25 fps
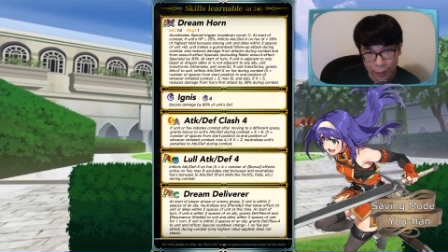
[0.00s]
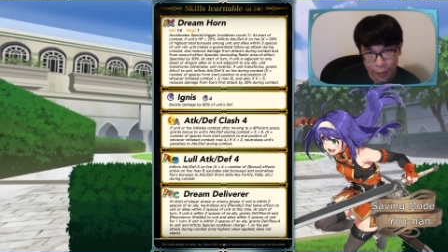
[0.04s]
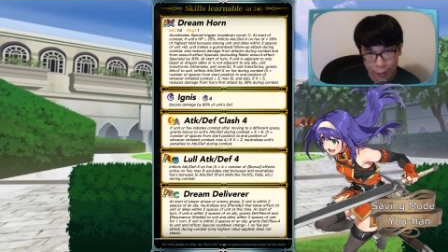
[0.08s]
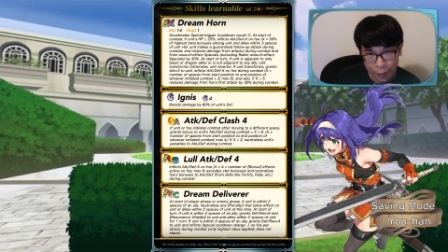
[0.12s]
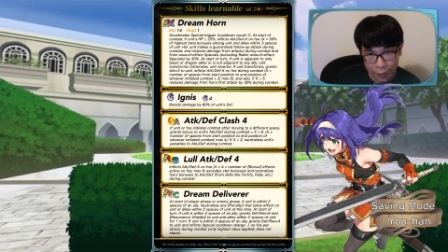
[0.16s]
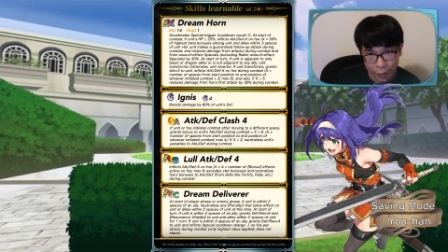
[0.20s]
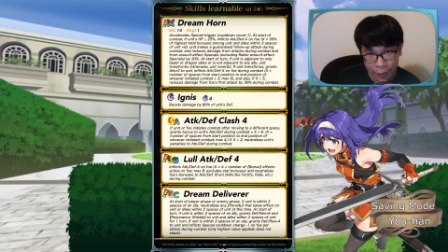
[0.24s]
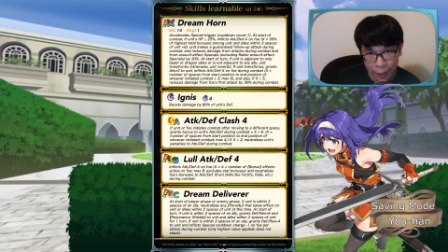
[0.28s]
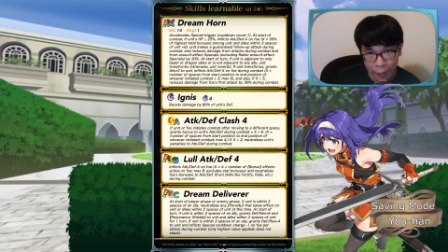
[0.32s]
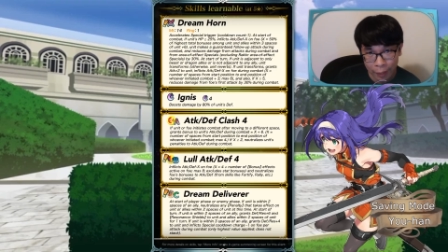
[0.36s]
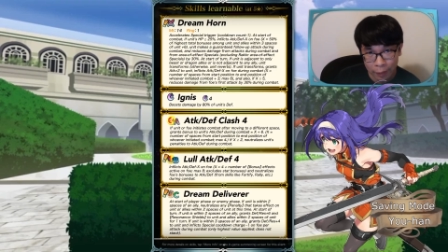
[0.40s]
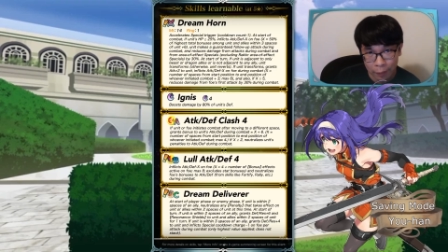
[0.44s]

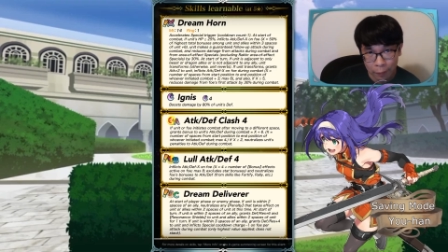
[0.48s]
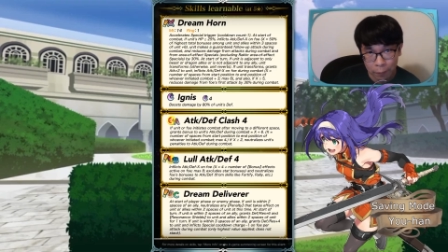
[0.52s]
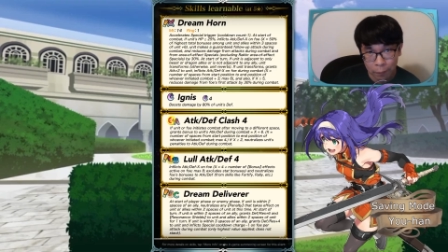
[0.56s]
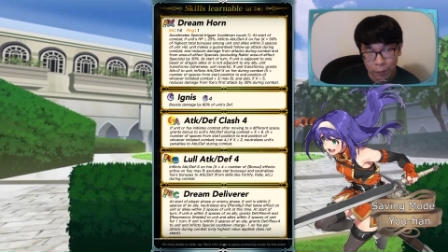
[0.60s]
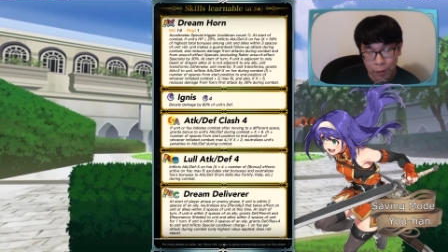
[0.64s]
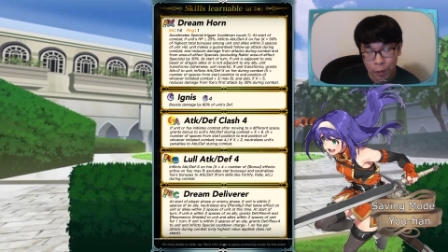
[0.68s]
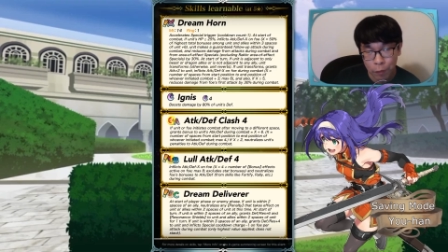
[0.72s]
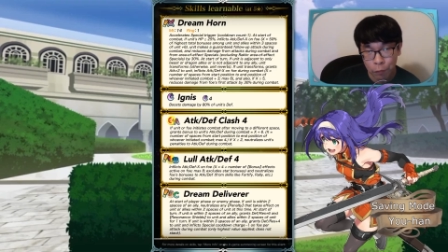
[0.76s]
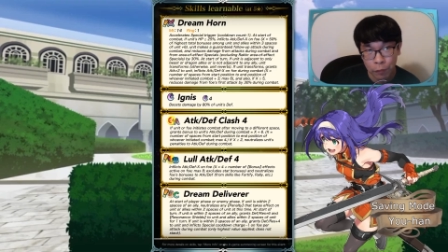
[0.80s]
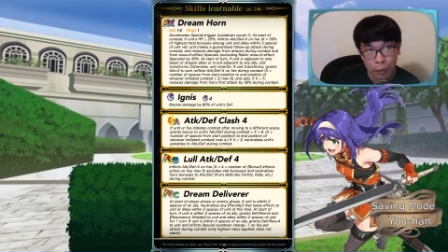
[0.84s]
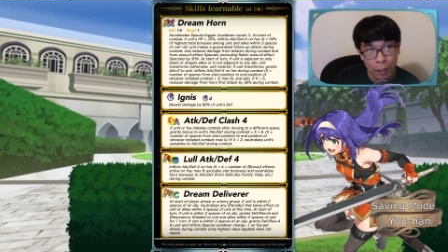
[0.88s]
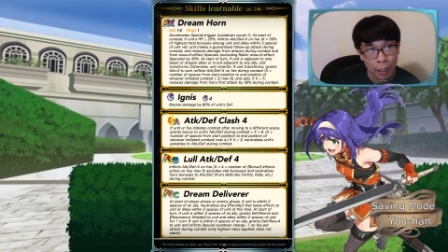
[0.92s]
And then
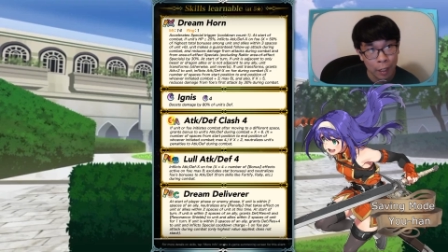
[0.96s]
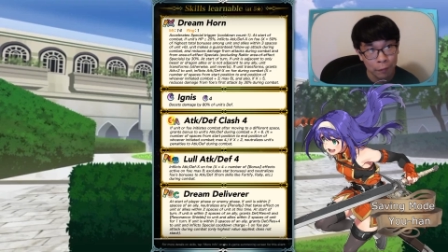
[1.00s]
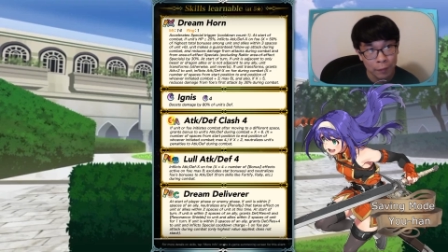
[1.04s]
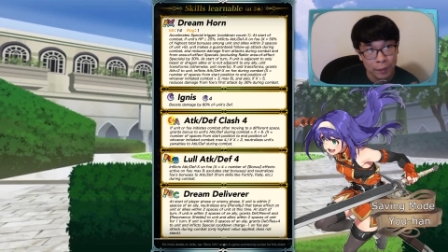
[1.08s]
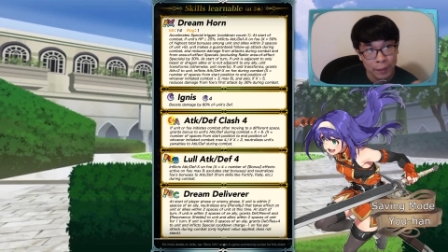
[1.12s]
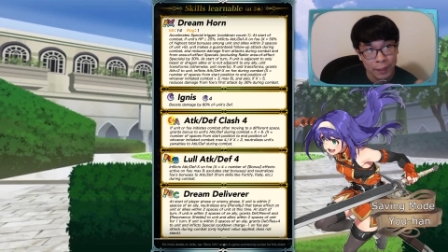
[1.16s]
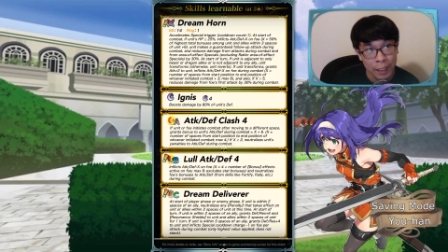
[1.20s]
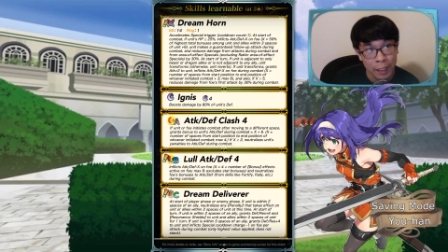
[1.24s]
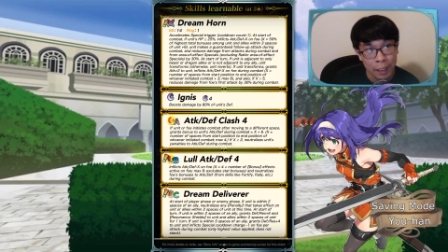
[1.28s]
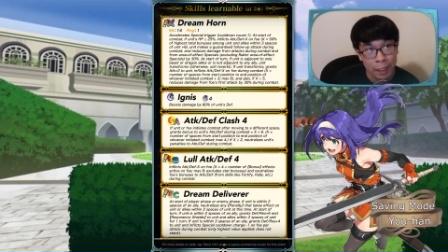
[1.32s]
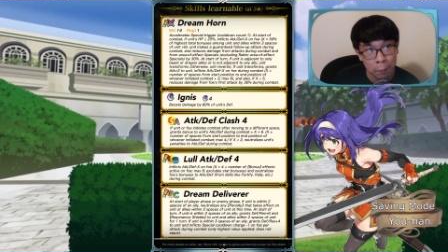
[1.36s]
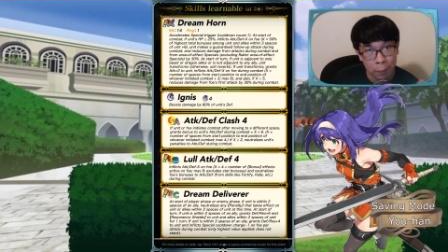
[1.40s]
if you have,
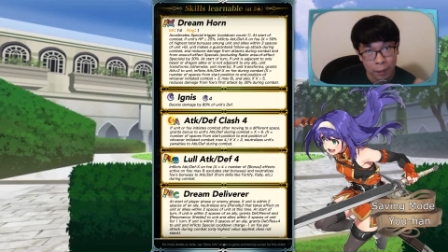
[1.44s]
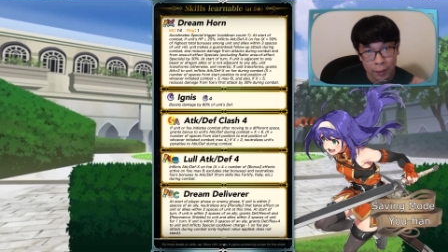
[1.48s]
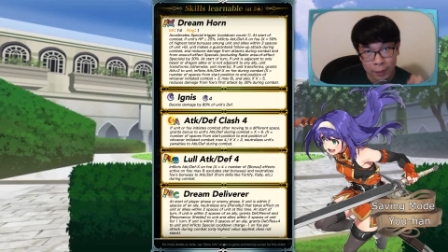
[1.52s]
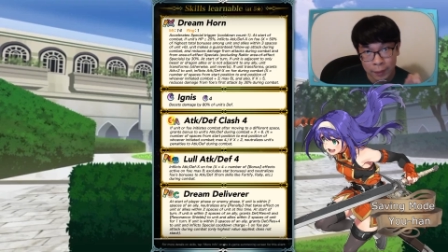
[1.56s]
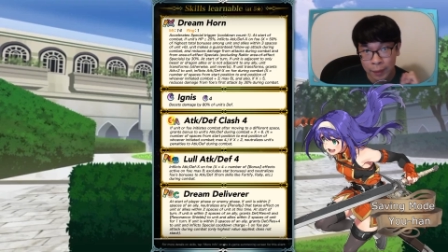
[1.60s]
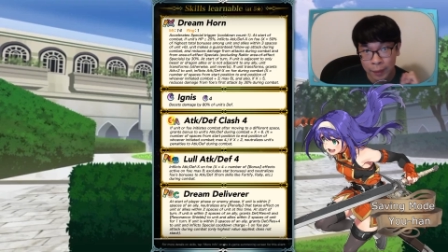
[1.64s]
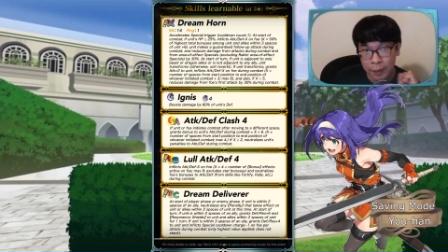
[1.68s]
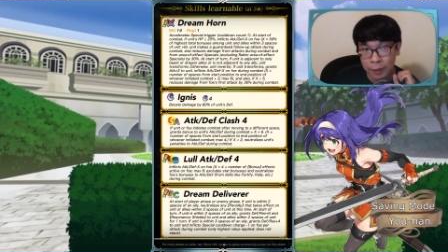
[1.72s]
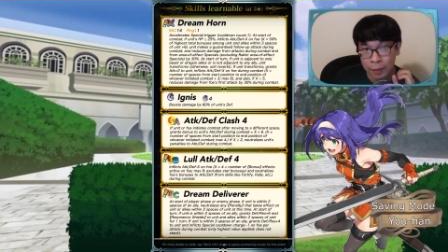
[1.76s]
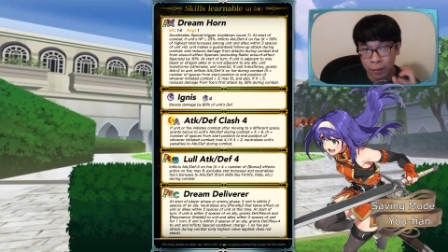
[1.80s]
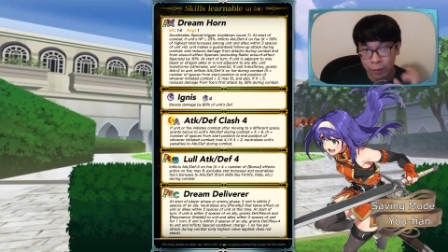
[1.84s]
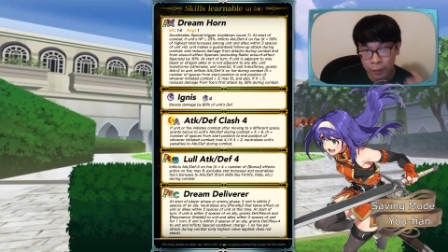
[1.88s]
say, plus
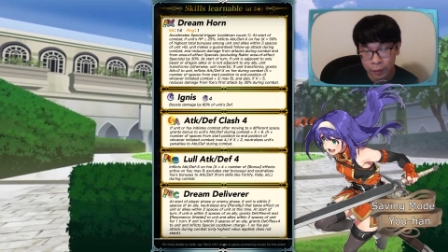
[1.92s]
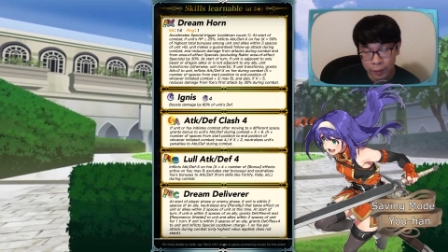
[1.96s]
6 all